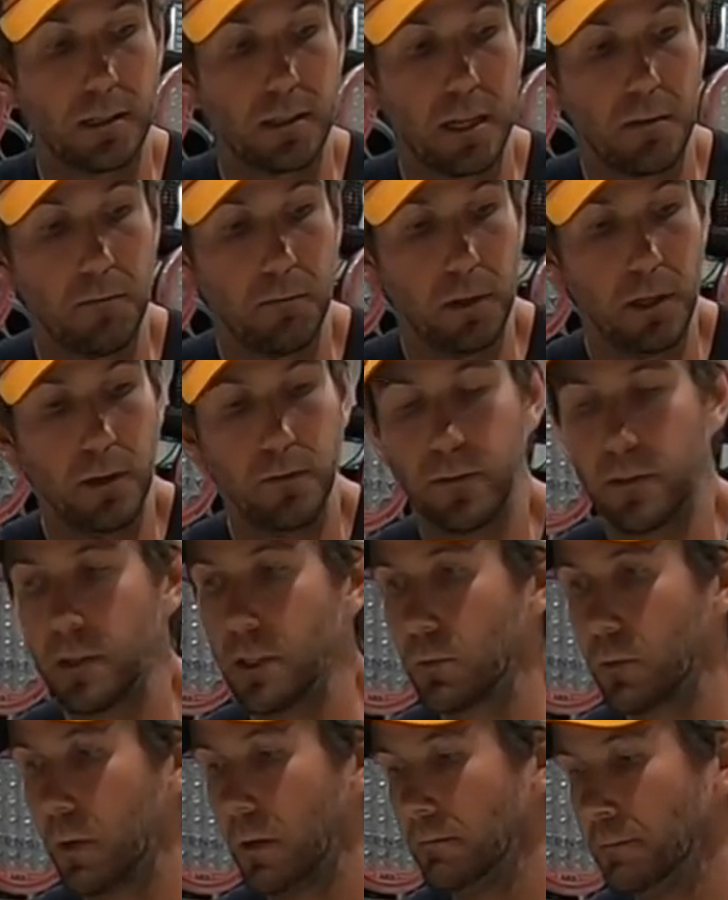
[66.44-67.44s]
assembly for
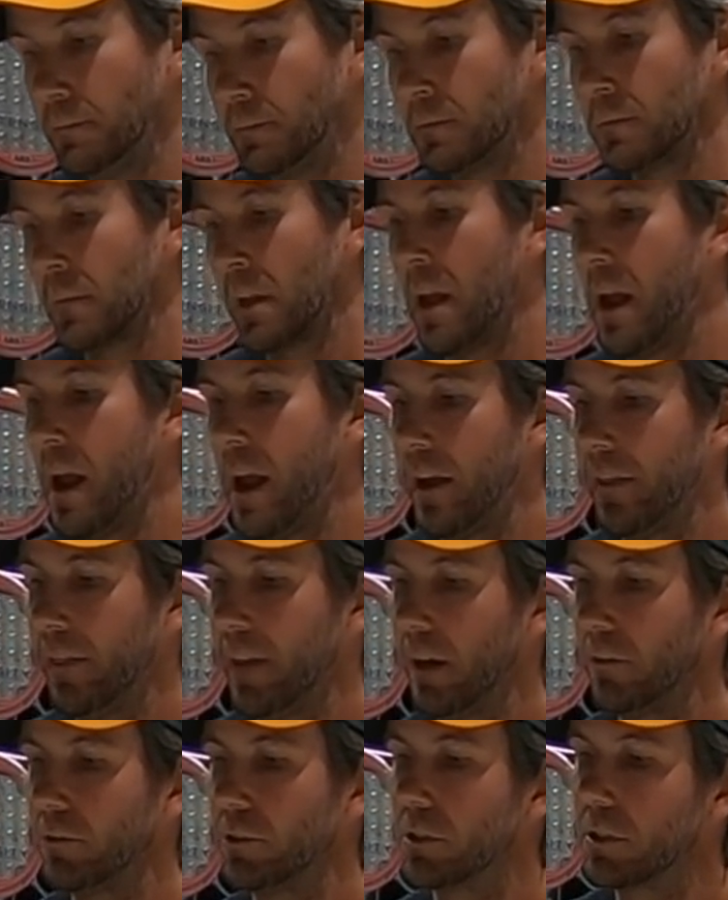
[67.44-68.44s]
this one, and
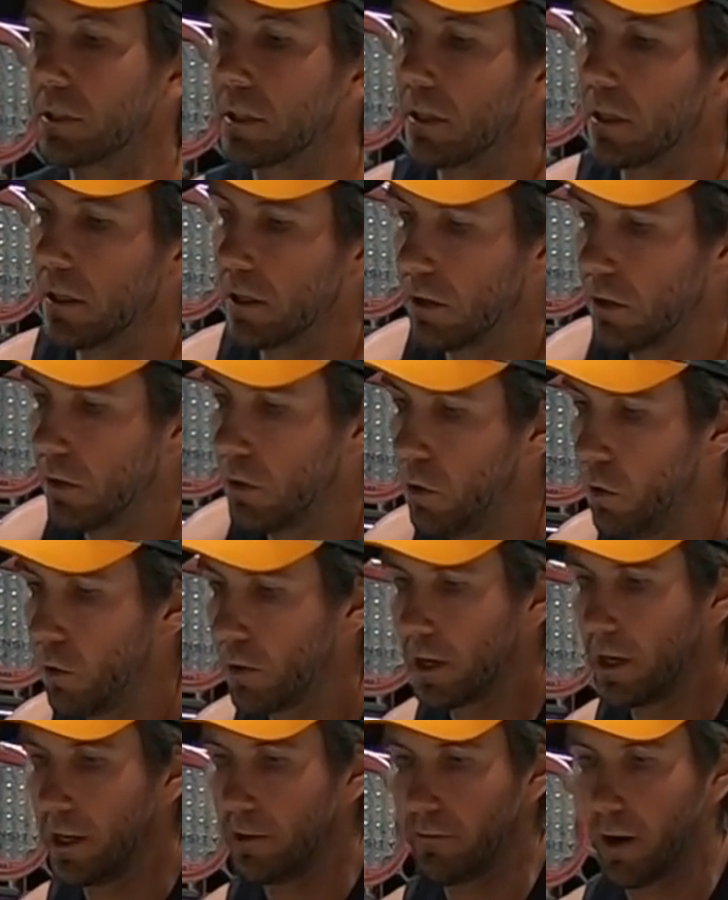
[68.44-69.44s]
they'll just
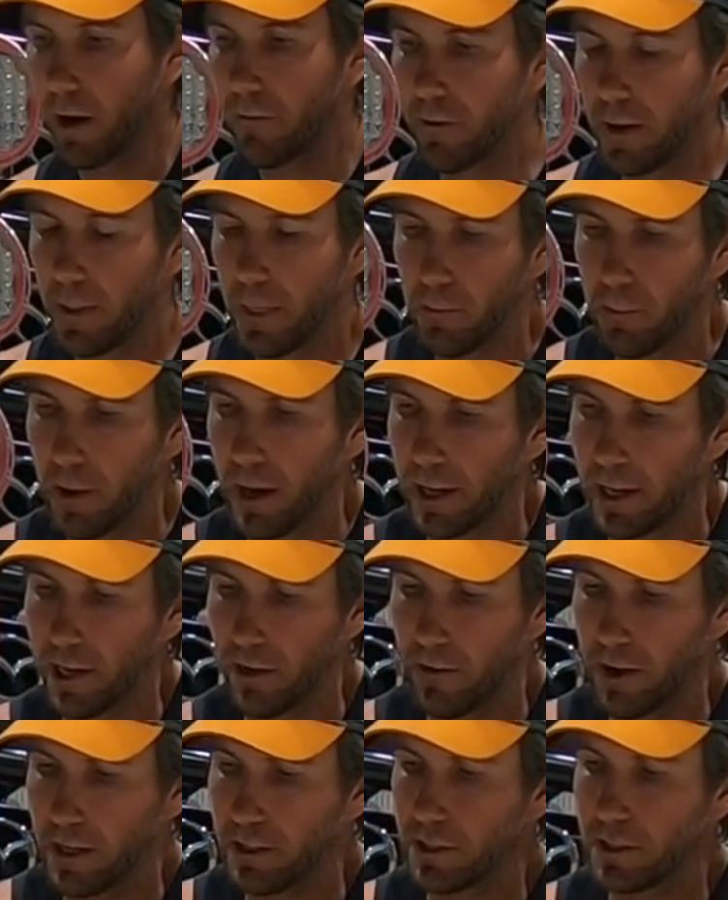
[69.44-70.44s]
hook in, run around the back of
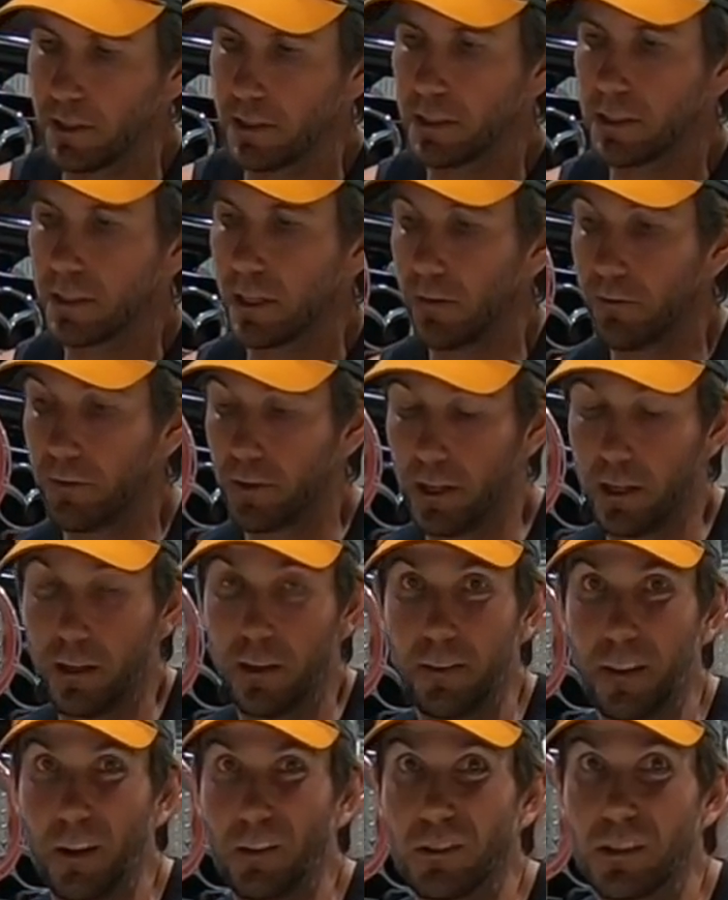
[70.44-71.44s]
your engine and stuff, and
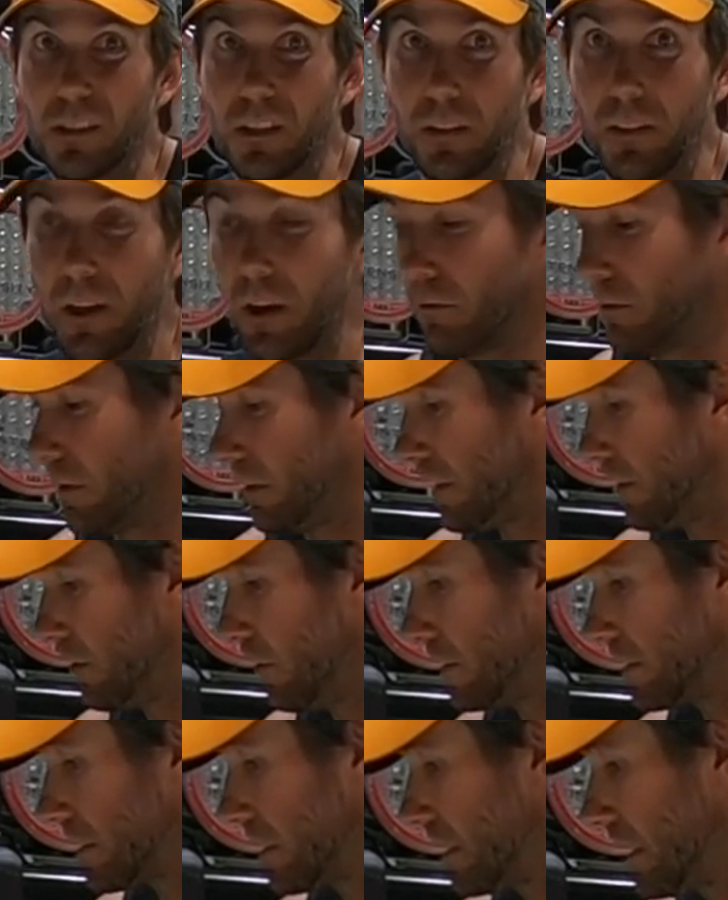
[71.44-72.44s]
they'll sit in there really
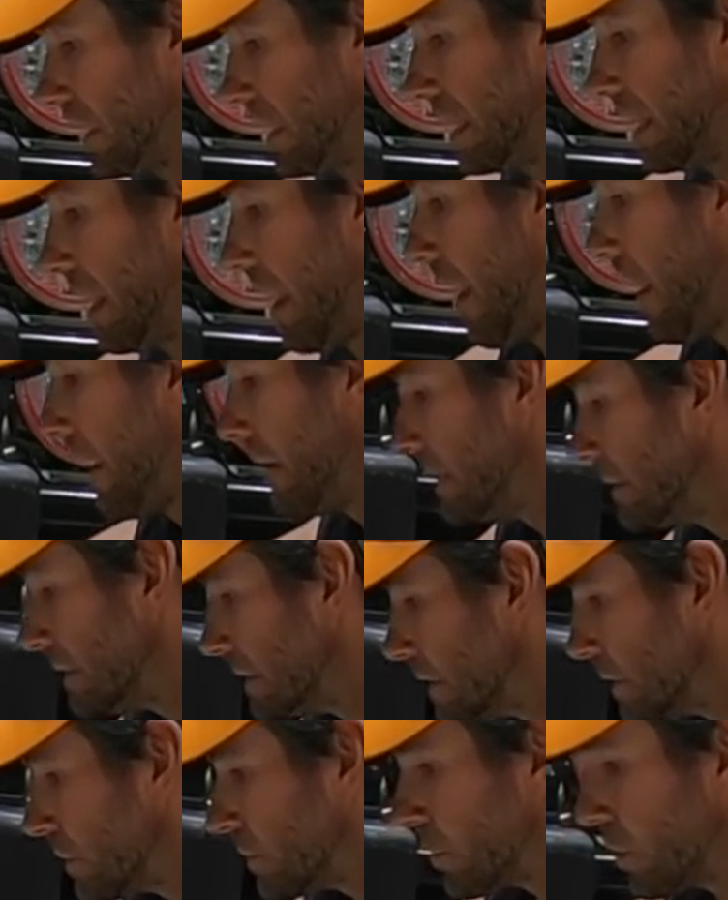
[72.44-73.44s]
nice and neat.
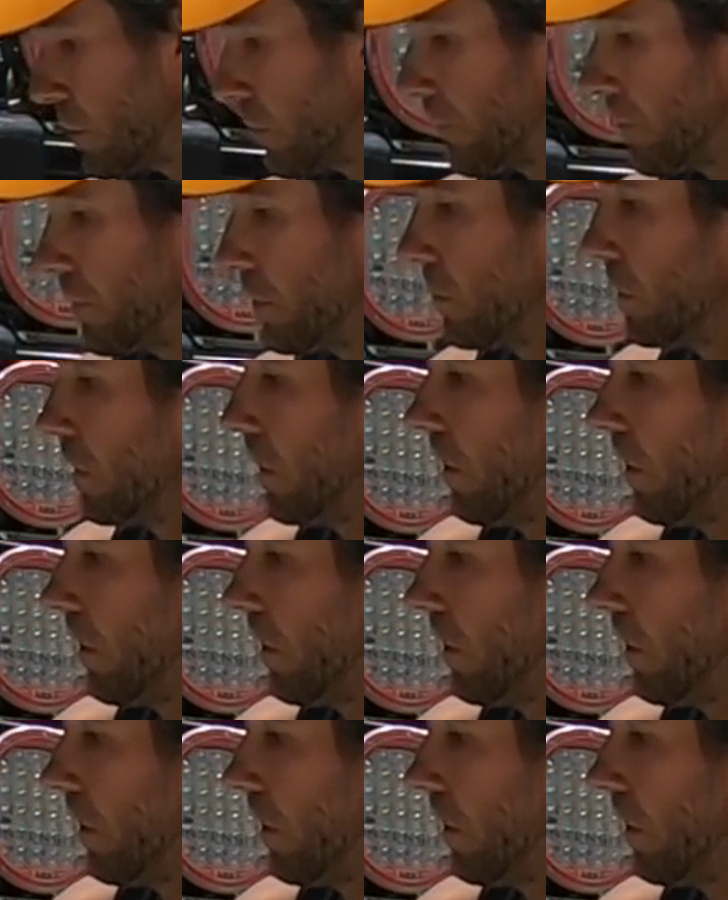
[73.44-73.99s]
2 fuel